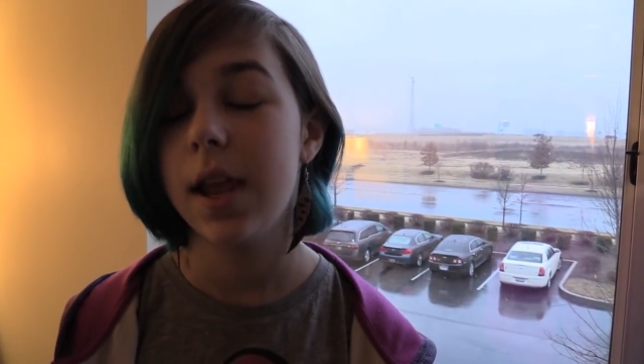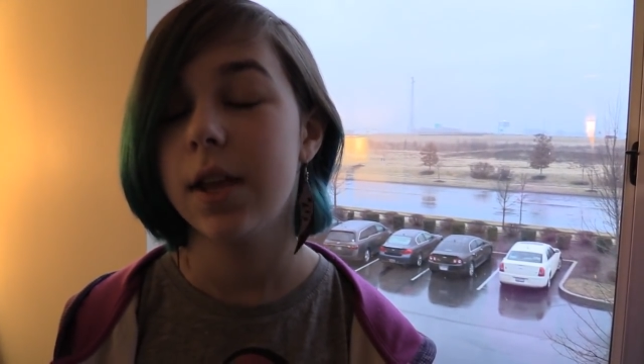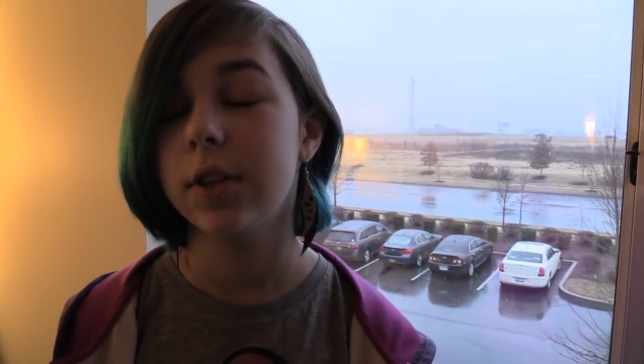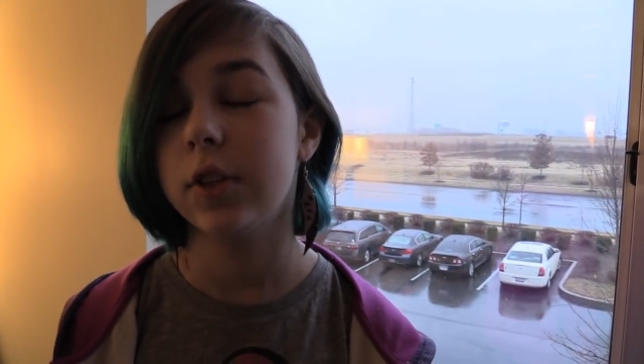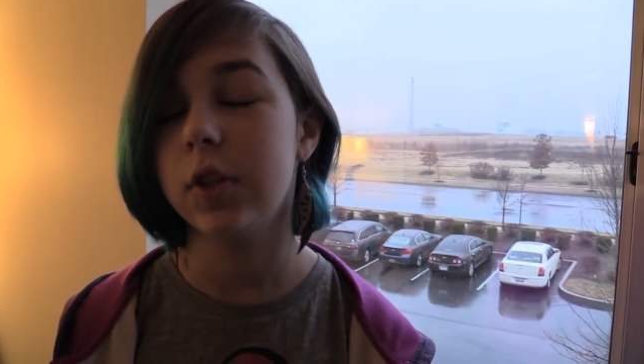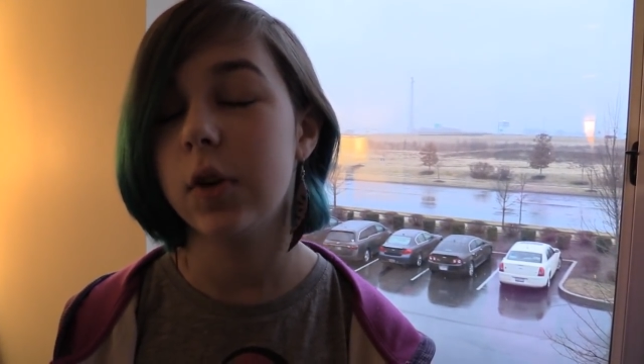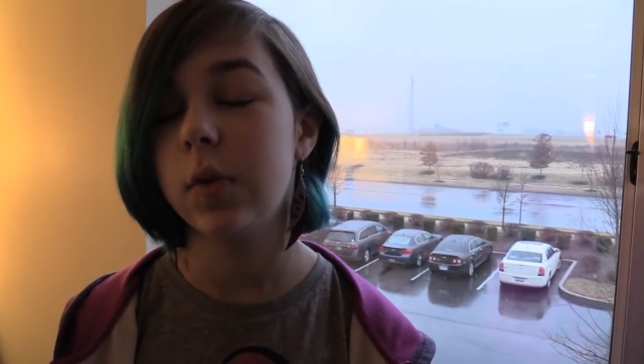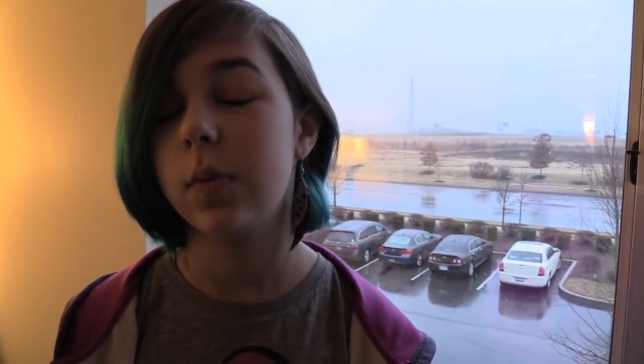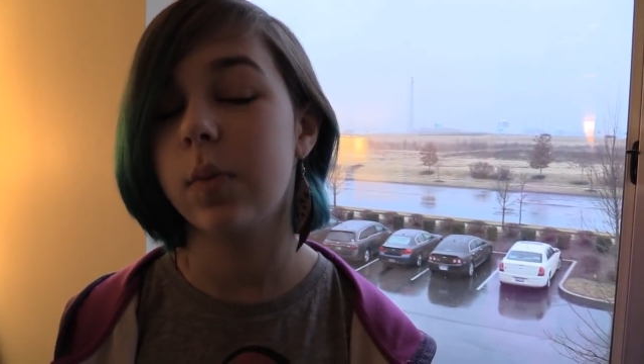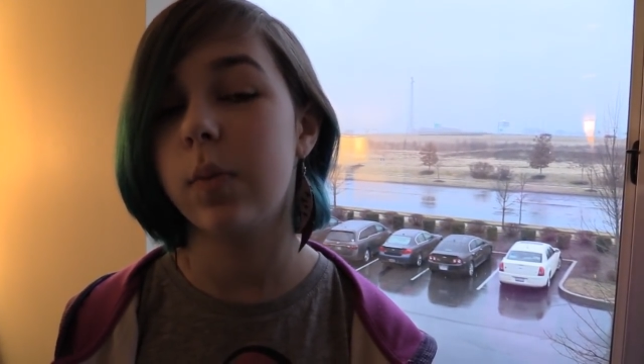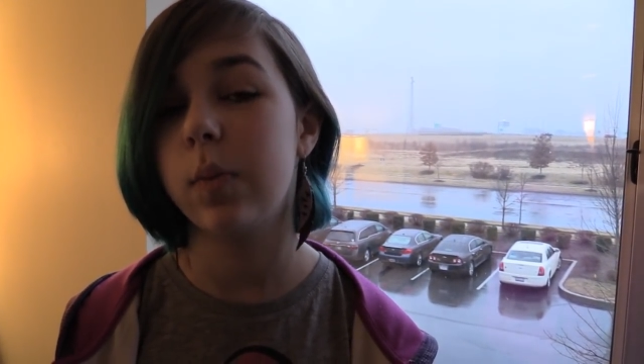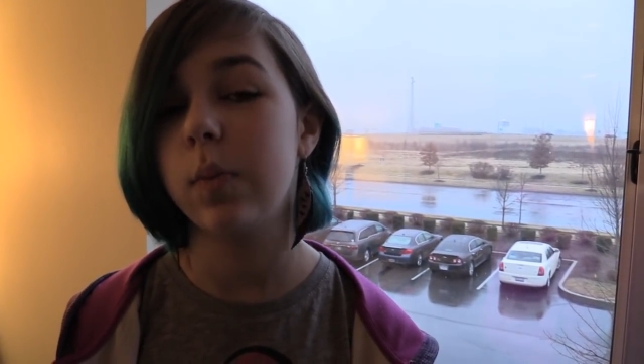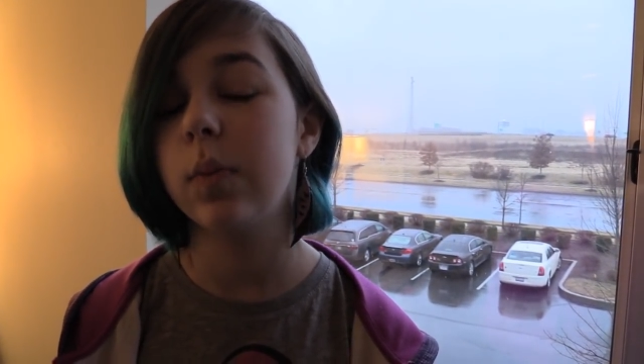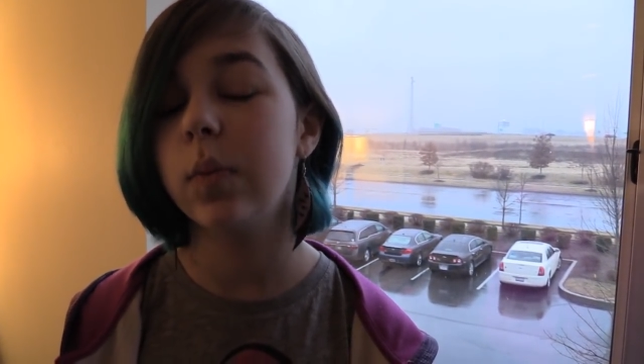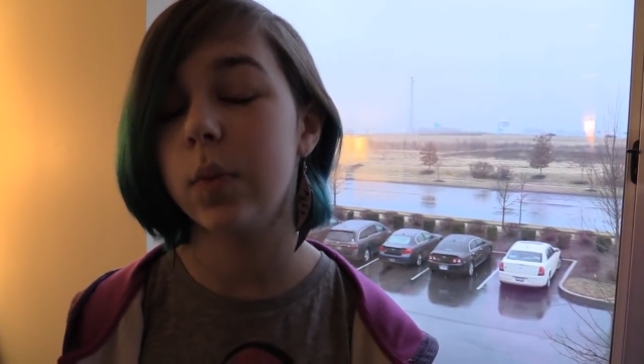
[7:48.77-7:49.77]
So
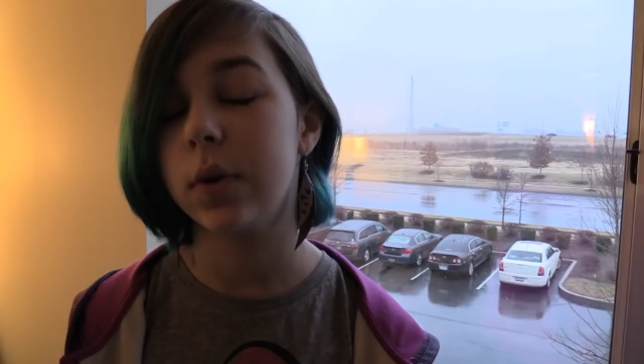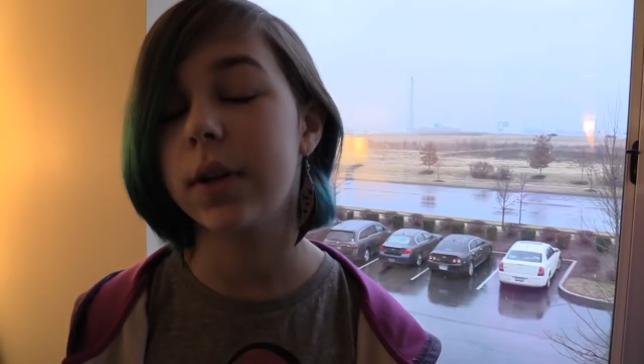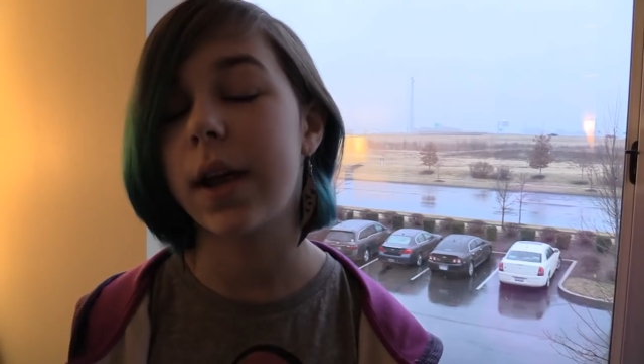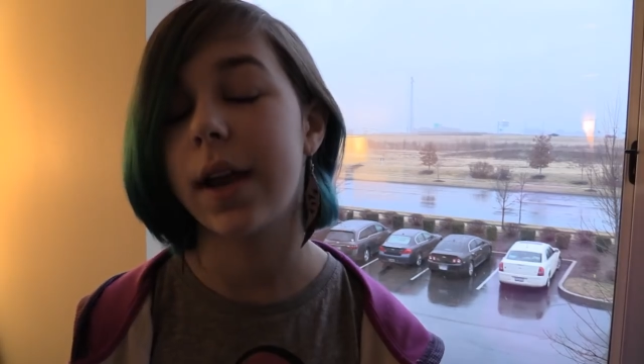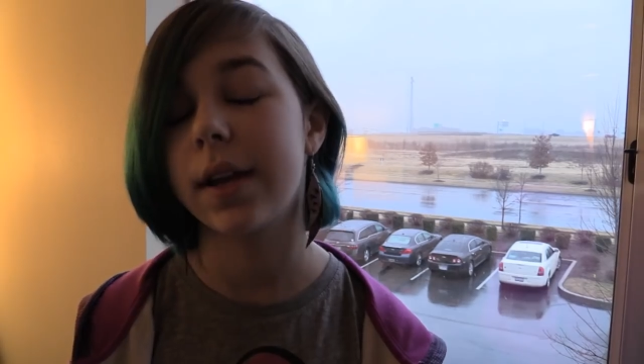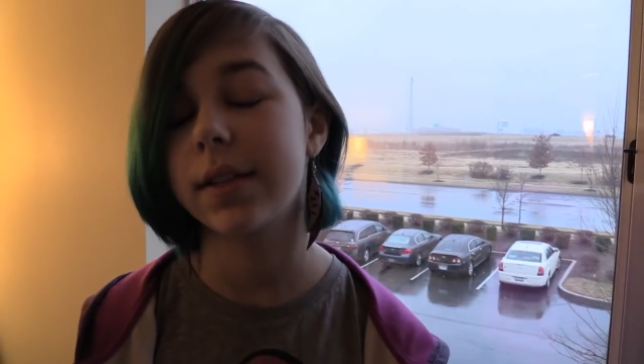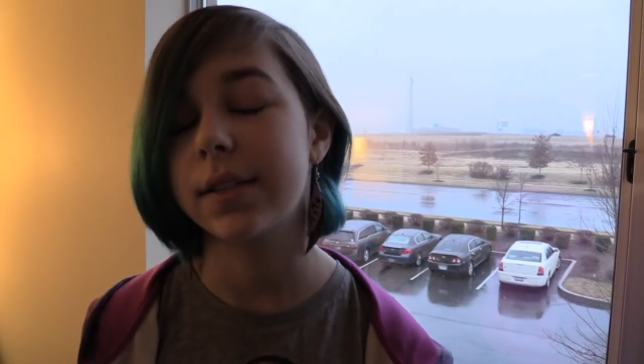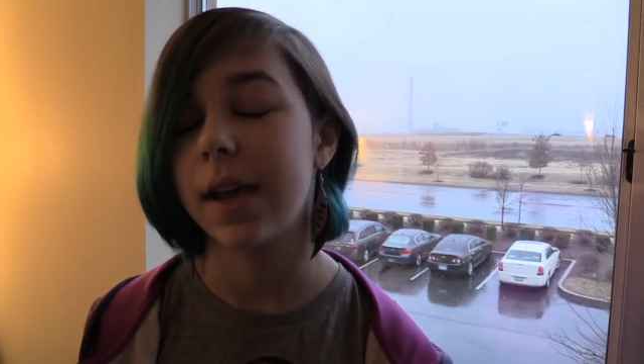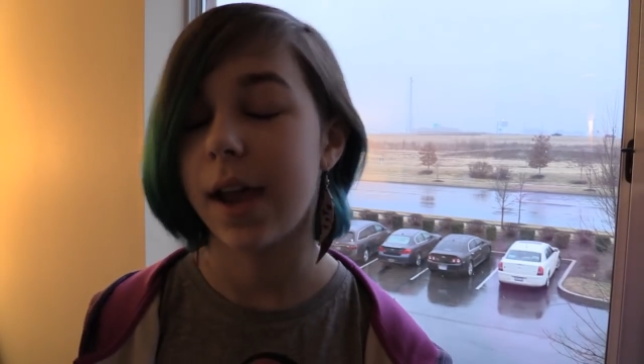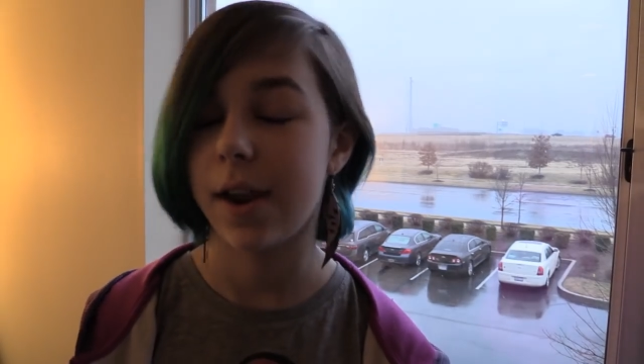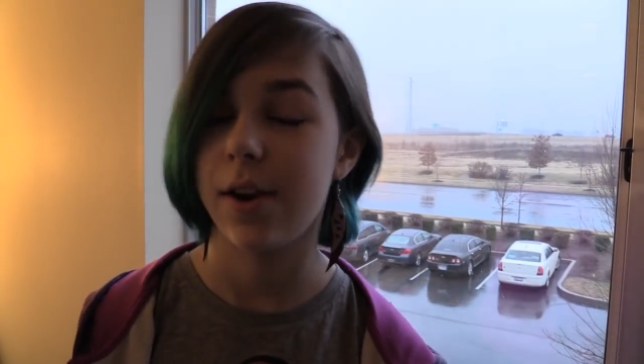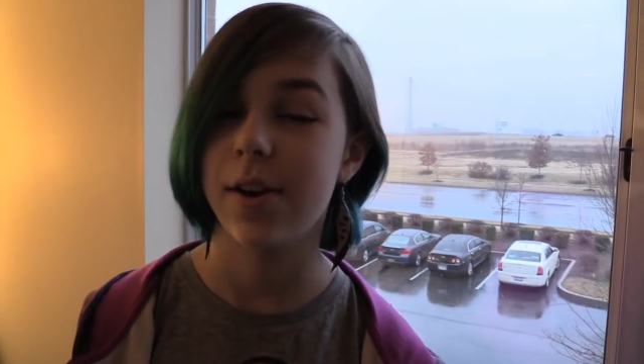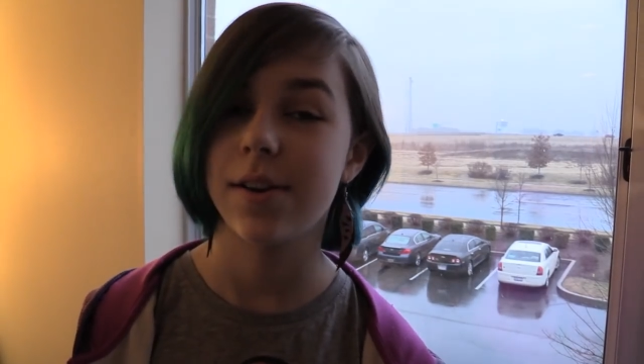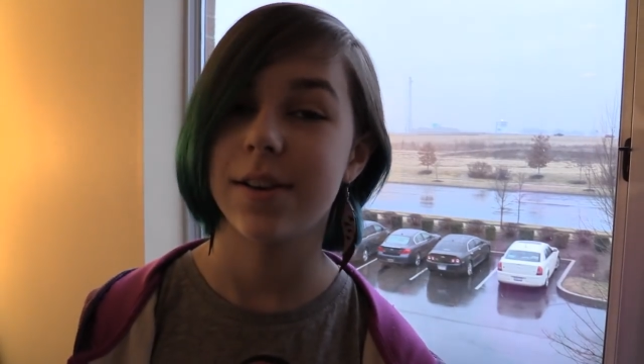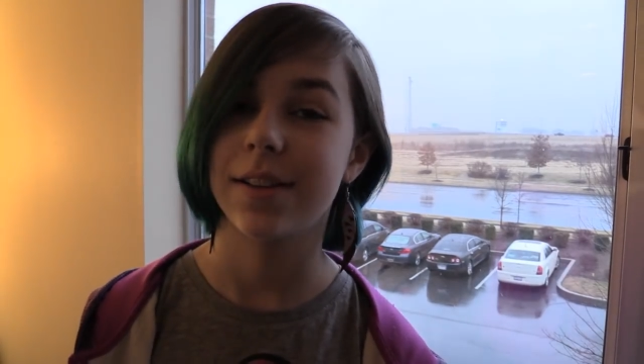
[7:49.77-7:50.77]
we're kind of tired,